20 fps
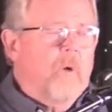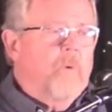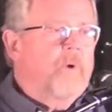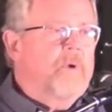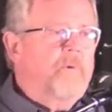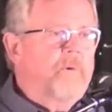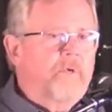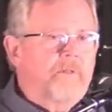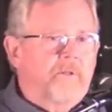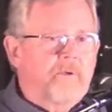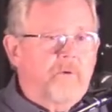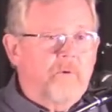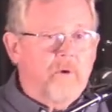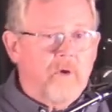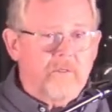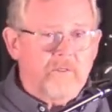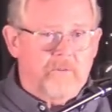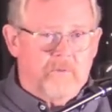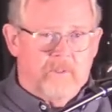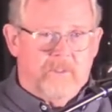we were at the
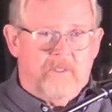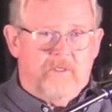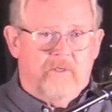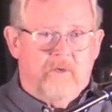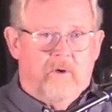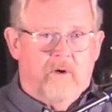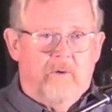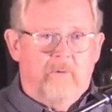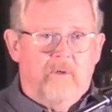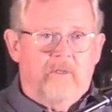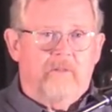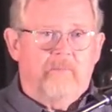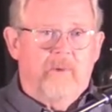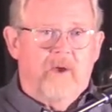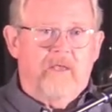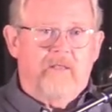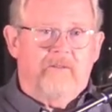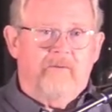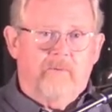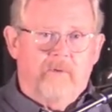grocery store with
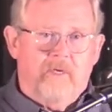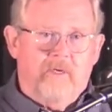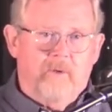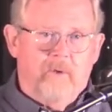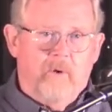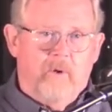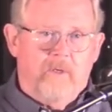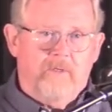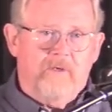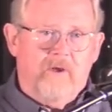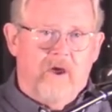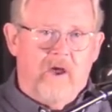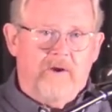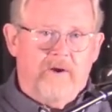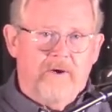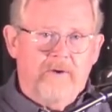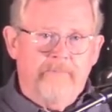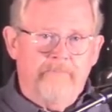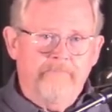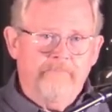my three year old
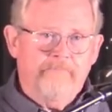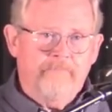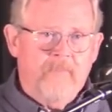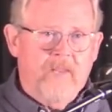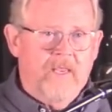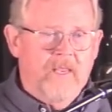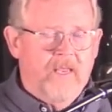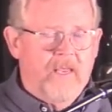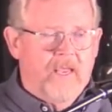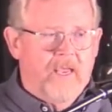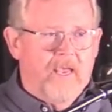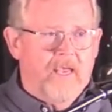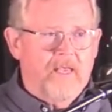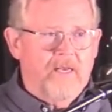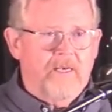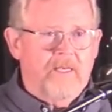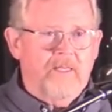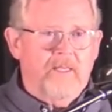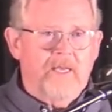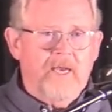daughter,
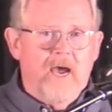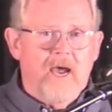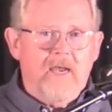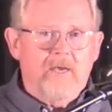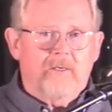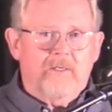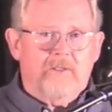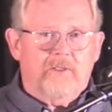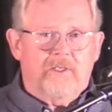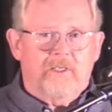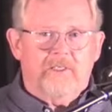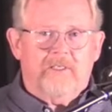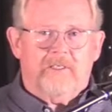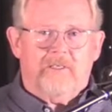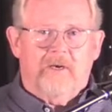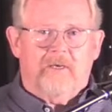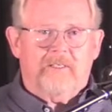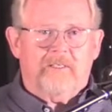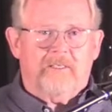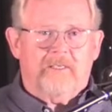and in the aisle, she
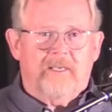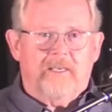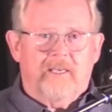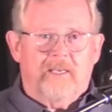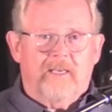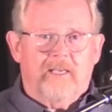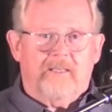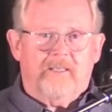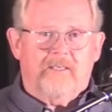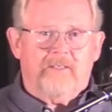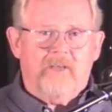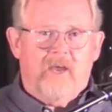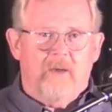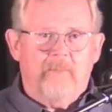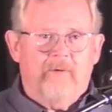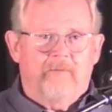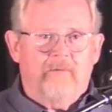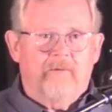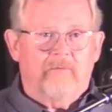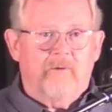starts singing at the
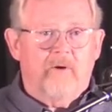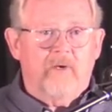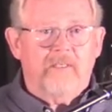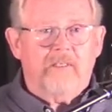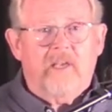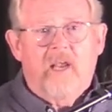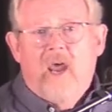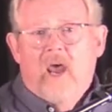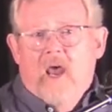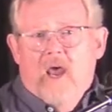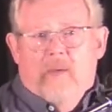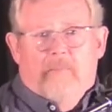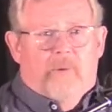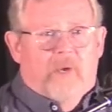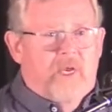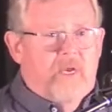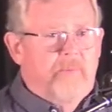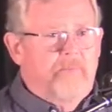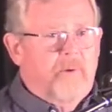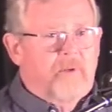top of her voice
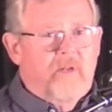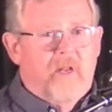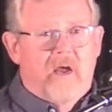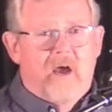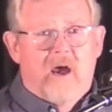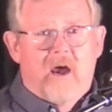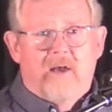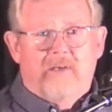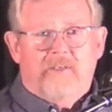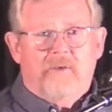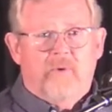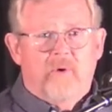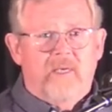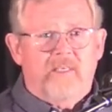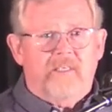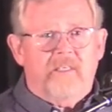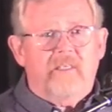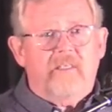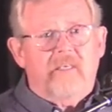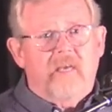People are
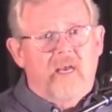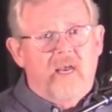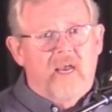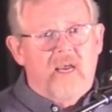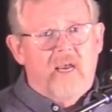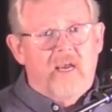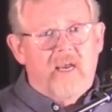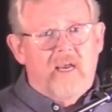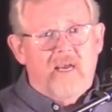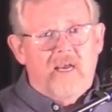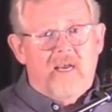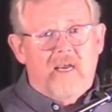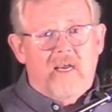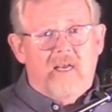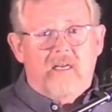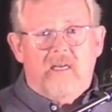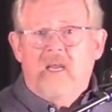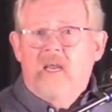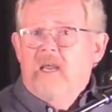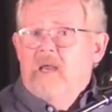
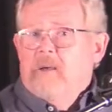twisted.